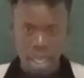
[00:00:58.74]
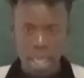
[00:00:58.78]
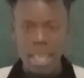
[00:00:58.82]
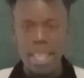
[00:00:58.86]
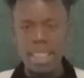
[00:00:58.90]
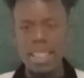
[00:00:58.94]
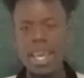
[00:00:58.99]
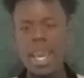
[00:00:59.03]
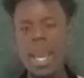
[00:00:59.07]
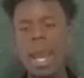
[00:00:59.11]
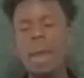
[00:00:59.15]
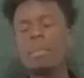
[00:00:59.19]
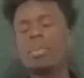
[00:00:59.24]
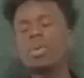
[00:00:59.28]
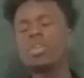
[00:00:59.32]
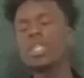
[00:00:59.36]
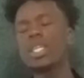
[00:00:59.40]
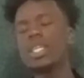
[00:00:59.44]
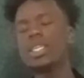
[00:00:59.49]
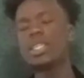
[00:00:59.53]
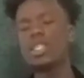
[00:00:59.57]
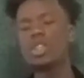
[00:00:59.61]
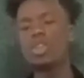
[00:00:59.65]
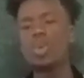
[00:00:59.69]
They are
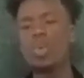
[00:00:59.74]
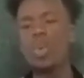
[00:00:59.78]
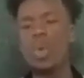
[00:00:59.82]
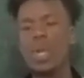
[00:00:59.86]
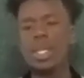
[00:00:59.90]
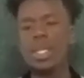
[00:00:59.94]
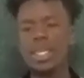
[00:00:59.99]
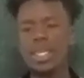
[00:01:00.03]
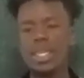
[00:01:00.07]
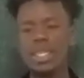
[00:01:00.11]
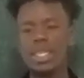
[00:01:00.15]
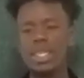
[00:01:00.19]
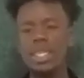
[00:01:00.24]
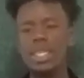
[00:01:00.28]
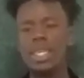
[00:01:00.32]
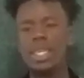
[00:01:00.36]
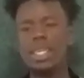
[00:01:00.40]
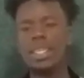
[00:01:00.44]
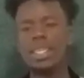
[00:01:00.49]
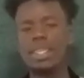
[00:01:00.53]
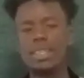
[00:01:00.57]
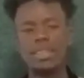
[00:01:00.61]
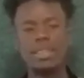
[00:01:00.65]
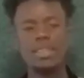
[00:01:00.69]
mostly situated
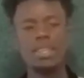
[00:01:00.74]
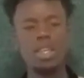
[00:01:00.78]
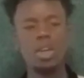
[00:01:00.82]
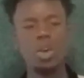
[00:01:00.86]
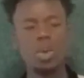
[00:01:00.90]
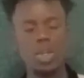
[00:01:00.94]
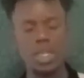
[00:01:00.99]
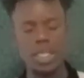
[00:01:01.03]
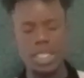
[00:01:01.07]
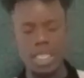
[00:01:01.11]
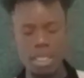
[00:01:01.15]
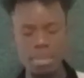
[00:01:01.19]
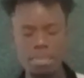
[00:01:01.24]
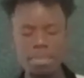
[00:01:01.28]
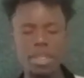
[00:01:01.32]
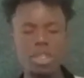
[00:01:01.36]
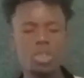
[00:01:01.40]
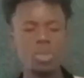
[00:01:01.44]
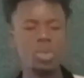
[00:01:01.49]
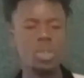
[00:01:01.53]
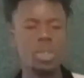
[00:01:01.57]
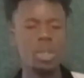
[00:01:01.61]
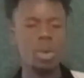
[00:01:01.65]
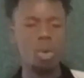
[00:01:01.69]
near the sea or deep
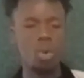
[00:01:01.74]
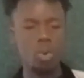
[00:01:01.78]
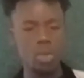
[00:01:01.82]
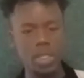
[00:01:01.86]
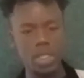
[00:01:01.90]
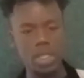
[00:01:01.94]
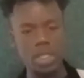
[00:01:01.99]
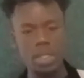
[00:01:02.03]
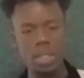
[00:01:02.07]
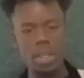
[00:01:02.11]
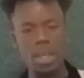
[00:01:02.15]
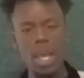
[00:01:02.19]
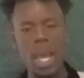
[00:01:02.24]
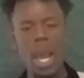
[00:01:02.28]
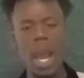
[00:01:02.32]
into the ocean.